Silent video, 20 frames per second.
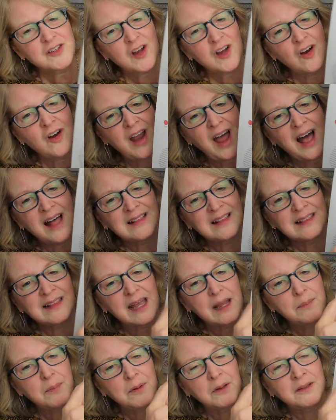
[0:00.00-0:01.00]
are not
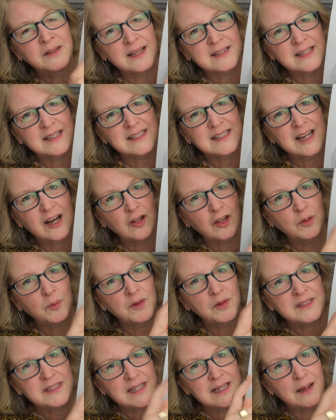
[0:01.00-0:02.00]
labeled necessarily
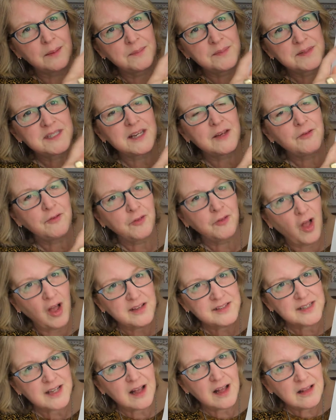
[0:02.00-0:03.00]
with DMC
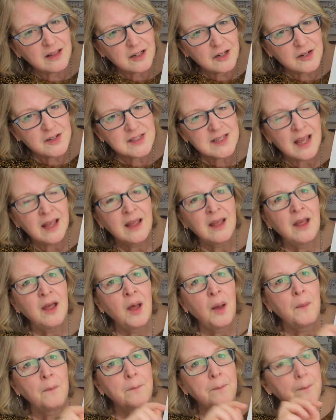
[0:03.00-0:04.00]
floss colors.
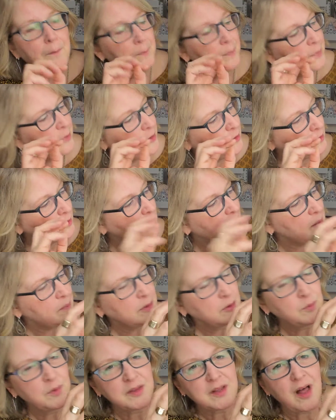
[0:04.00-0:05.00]
They're
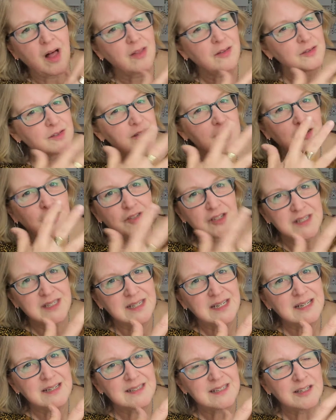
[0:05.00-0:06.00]
labeled with colors that are
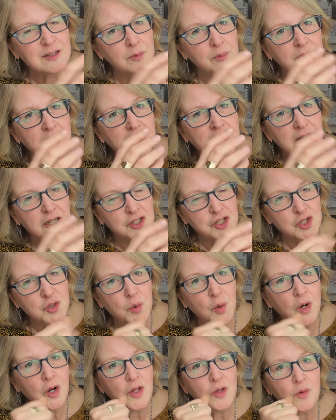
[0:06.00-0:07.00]
just easy to read and
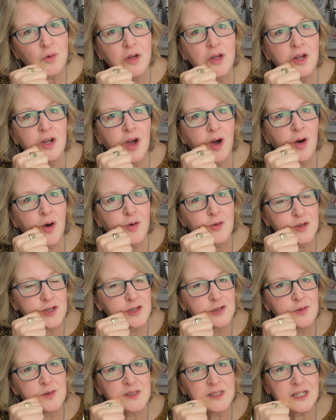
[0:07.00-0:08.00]
short. You can go
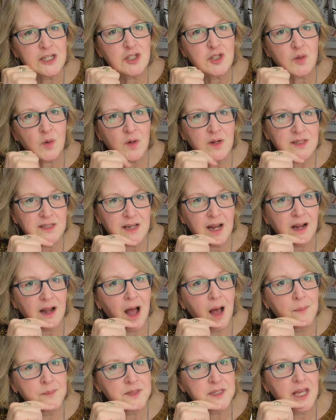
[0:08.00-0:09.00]
to
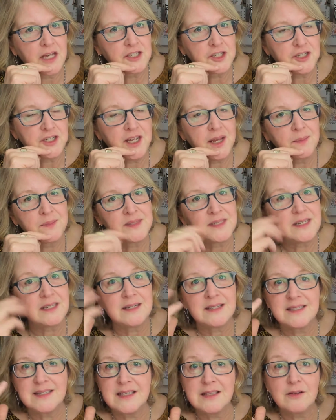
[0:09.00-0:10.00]
stitchstories.com/DMC
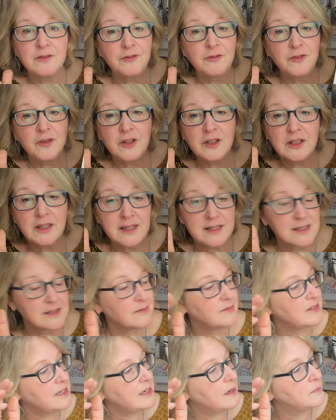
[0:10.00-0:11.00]
to see the full list
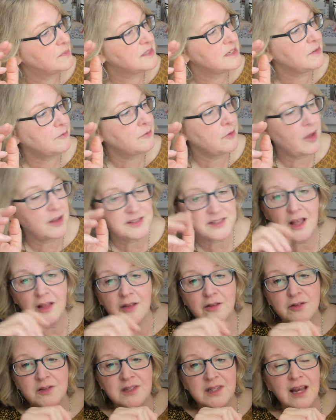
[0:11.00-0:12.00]
of DMC floss
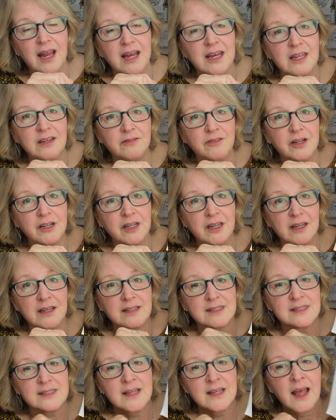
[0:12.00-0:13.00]
colors in any of our
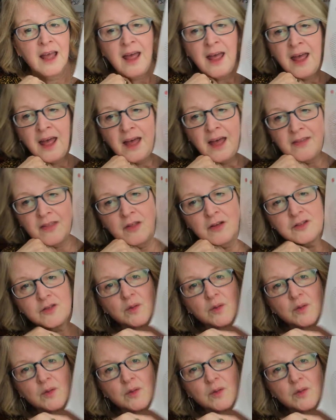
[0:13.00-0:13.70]
kits. Then there's